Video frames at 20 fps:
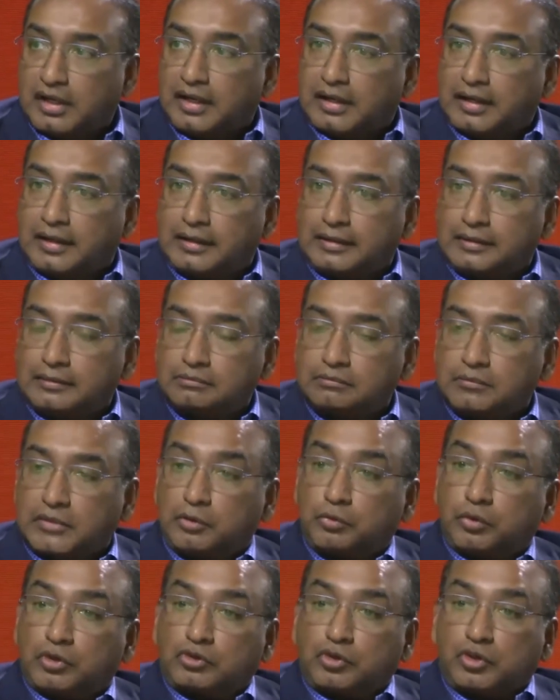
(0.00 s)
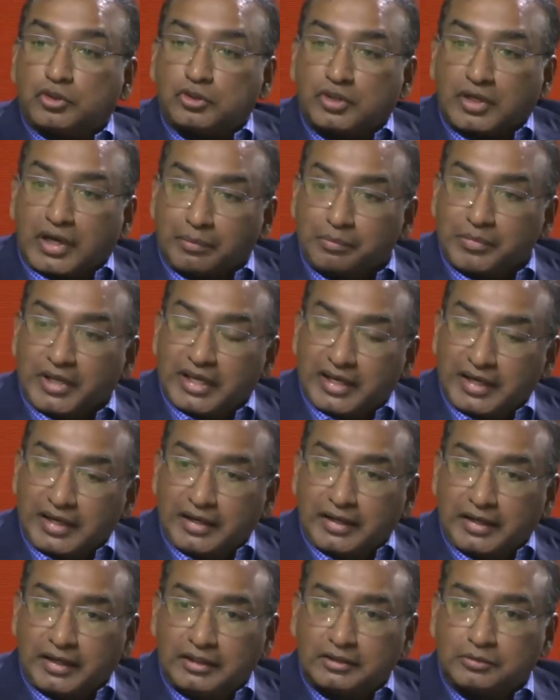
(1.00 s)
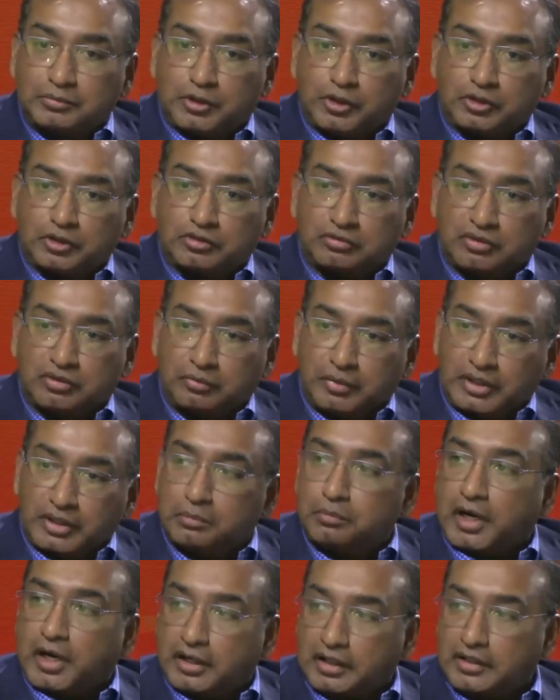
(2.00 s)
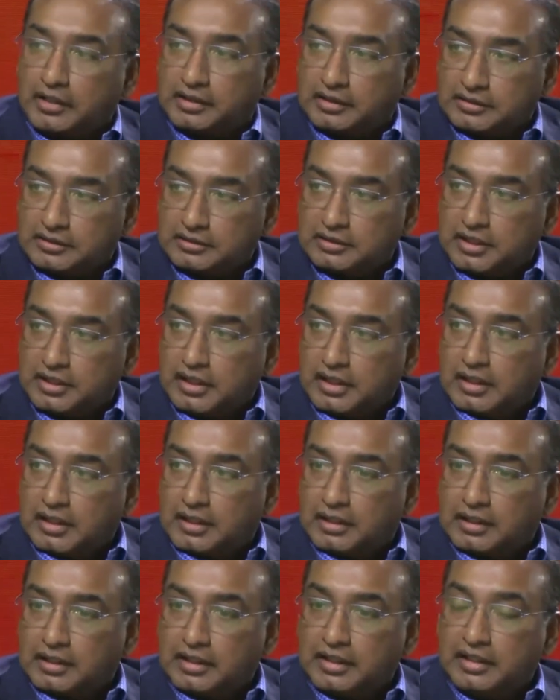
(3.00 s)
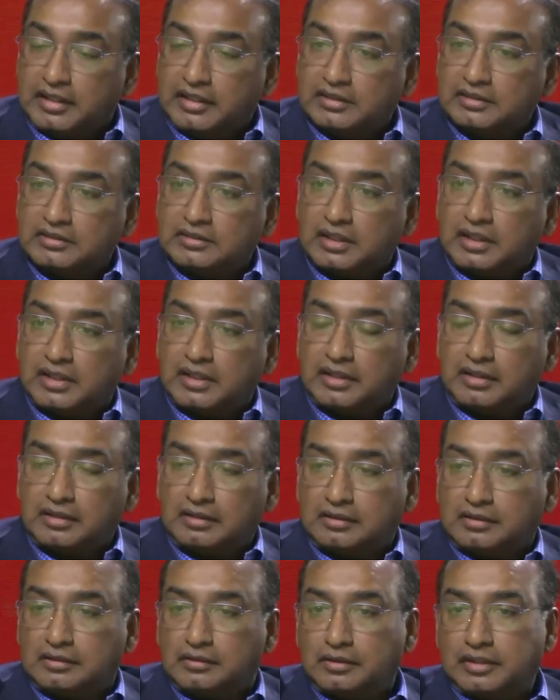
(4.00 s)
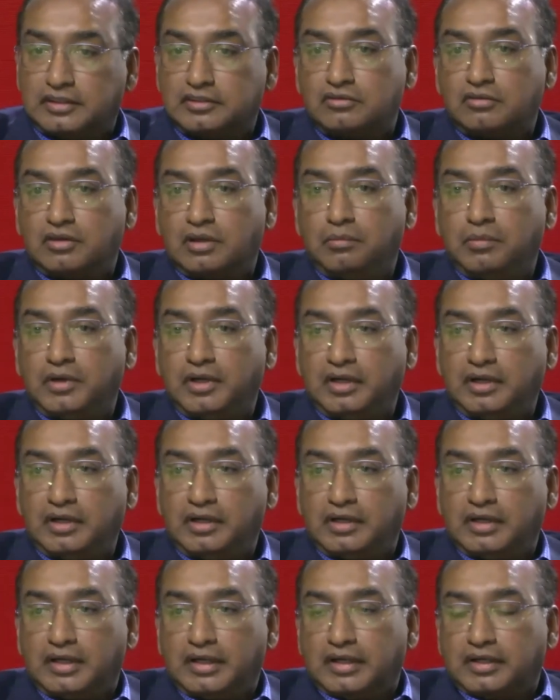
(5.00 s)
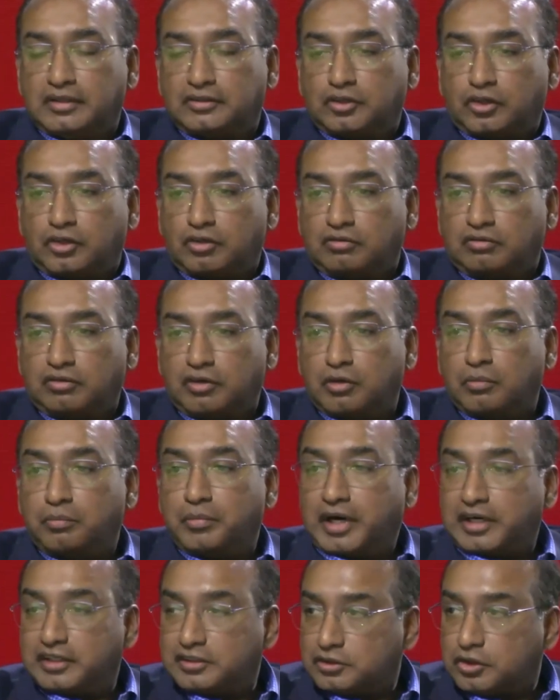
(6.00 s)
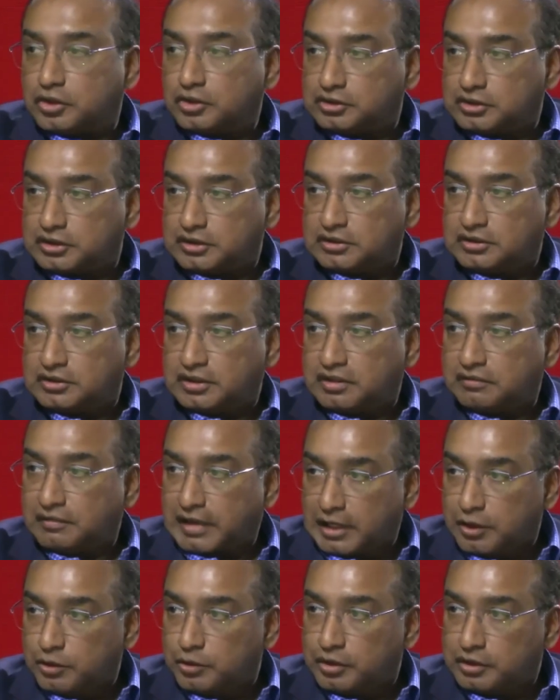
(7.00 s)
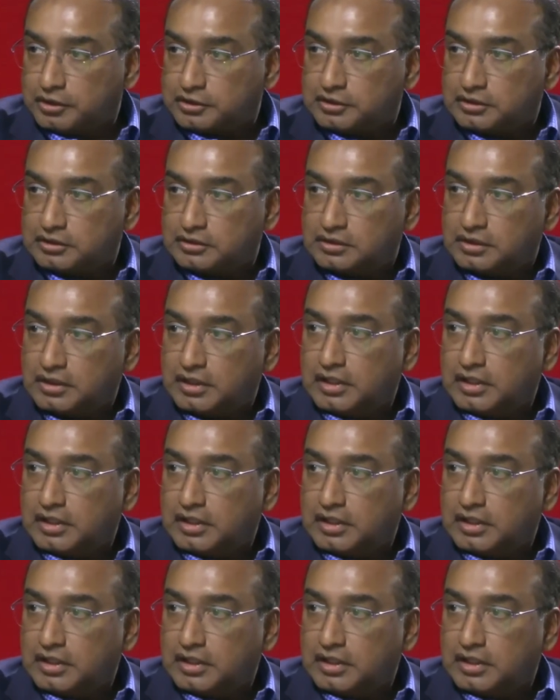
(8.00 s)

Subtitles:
But what's also happening in India is because of the way the market is, Indians are, you know, extremely sort of, you know, price conscious and value conscious.